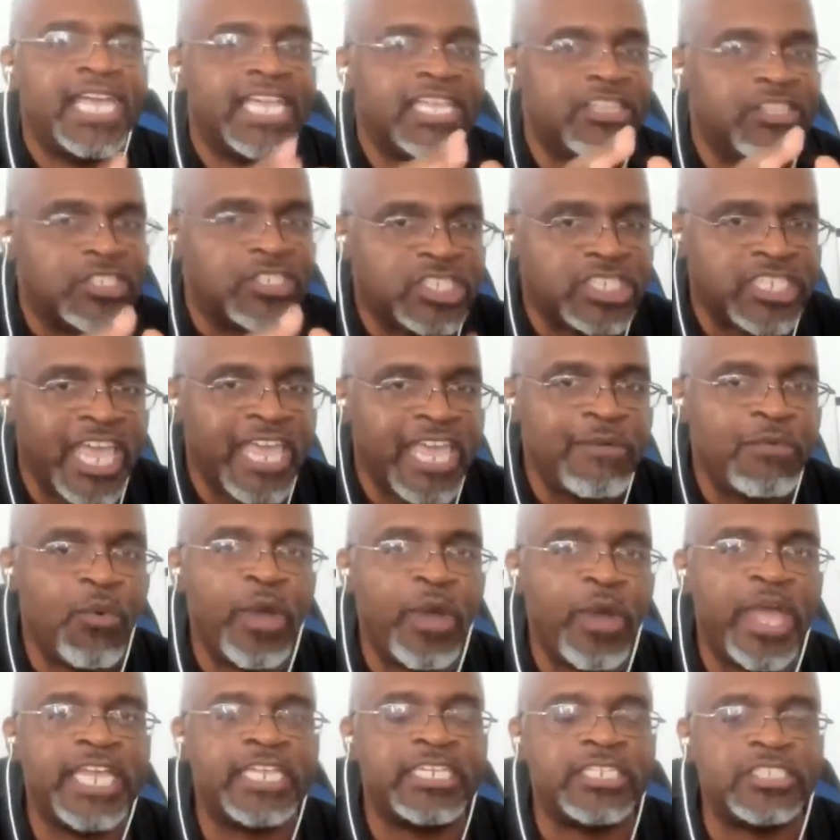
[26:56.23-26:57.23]
In the same
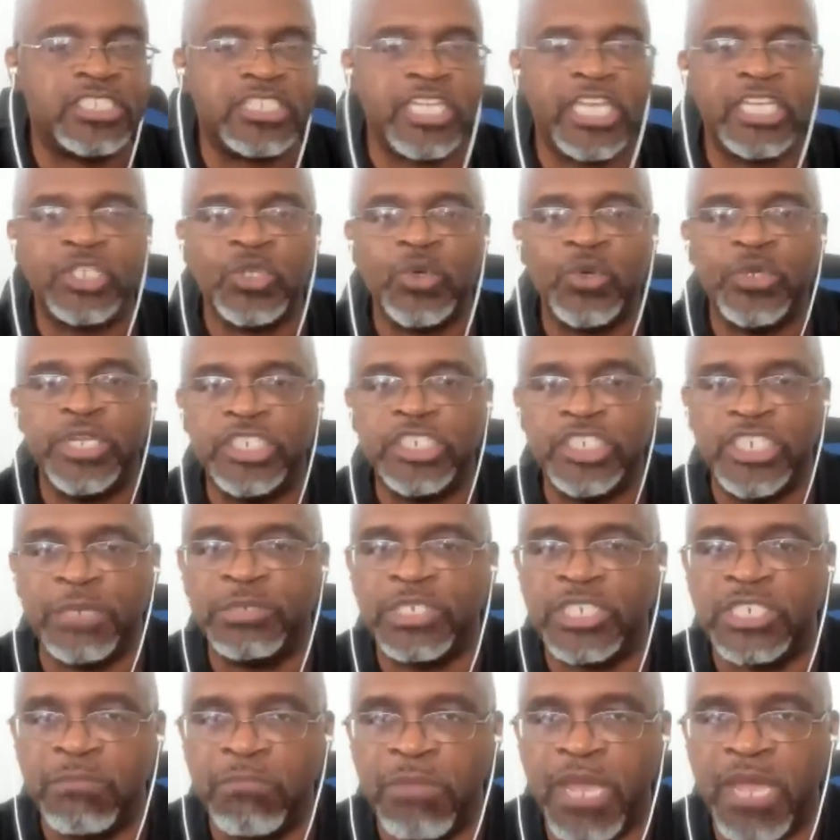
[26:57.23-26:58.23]
way, to say to an
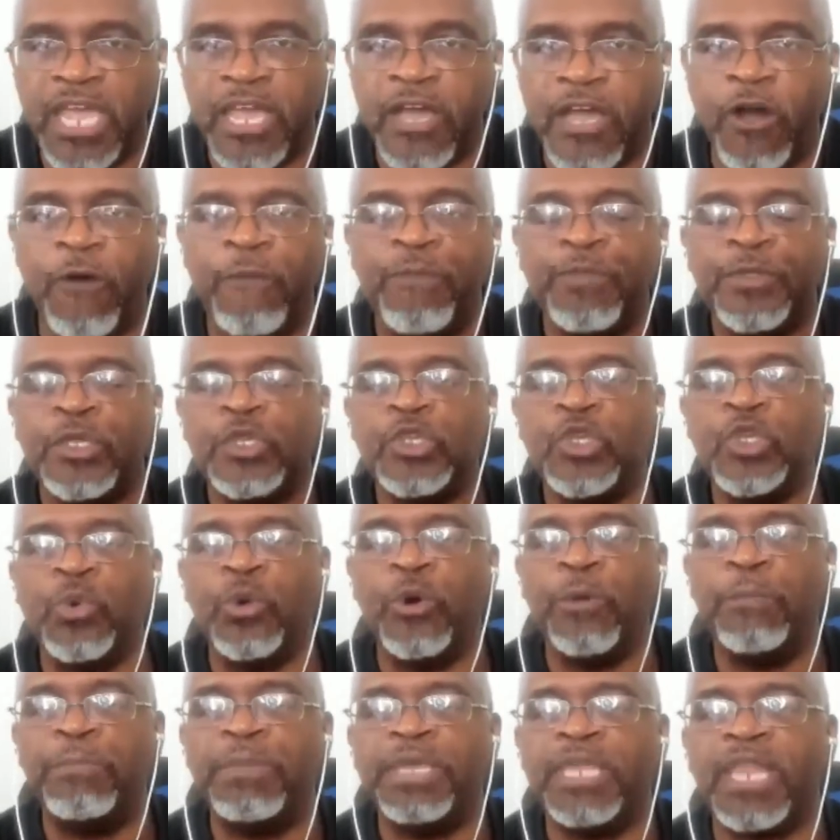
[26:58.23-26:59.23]
Egyptian male, you
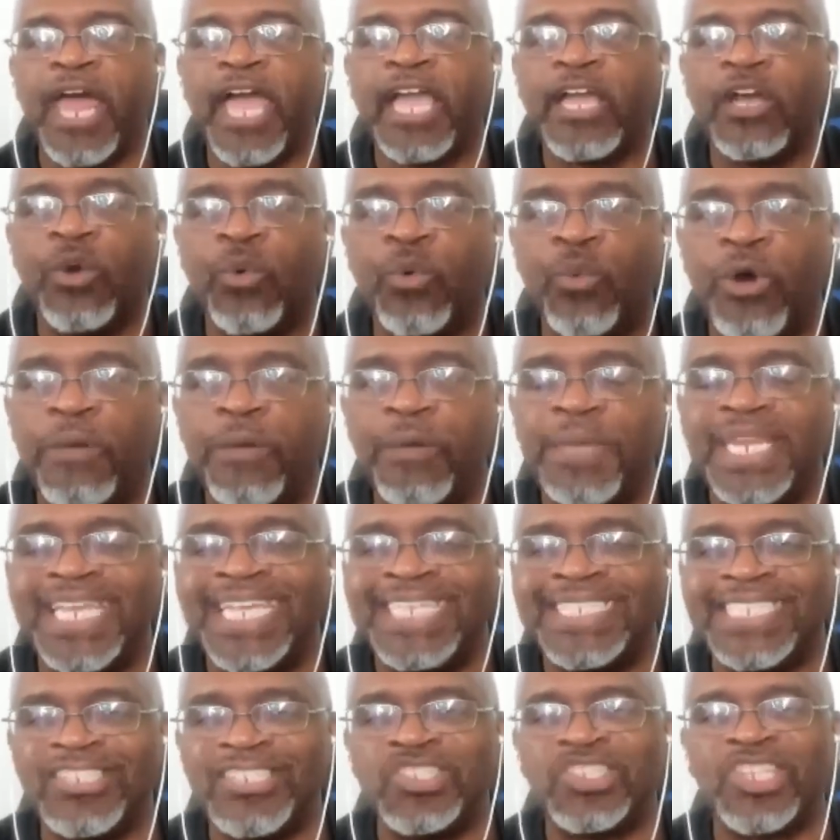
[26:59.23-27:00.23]
will be like a woman,
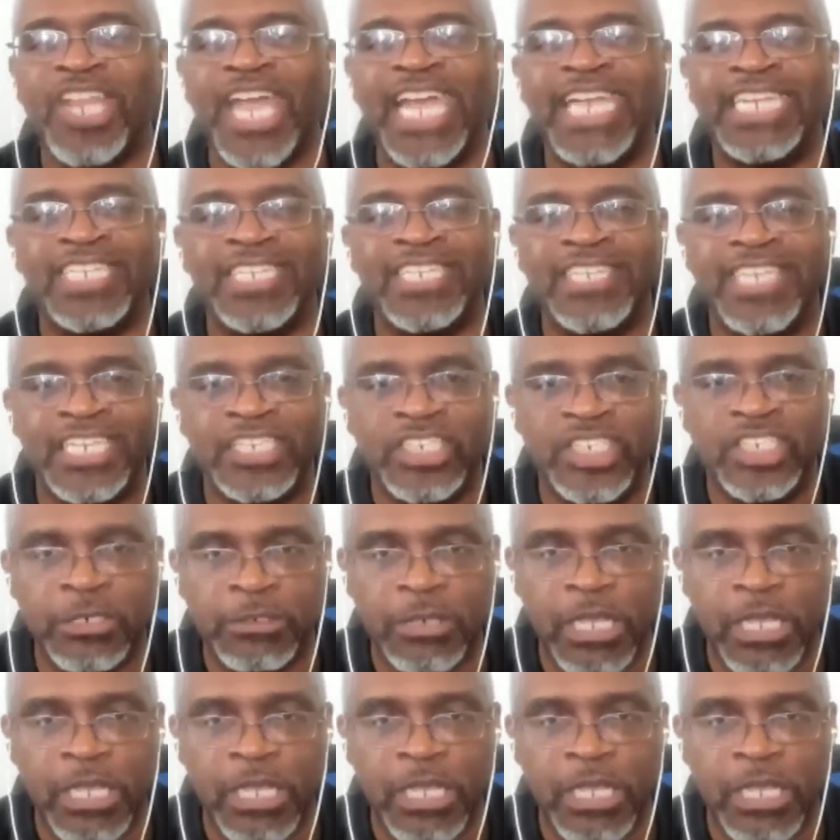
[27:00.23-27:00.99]
is a slight to the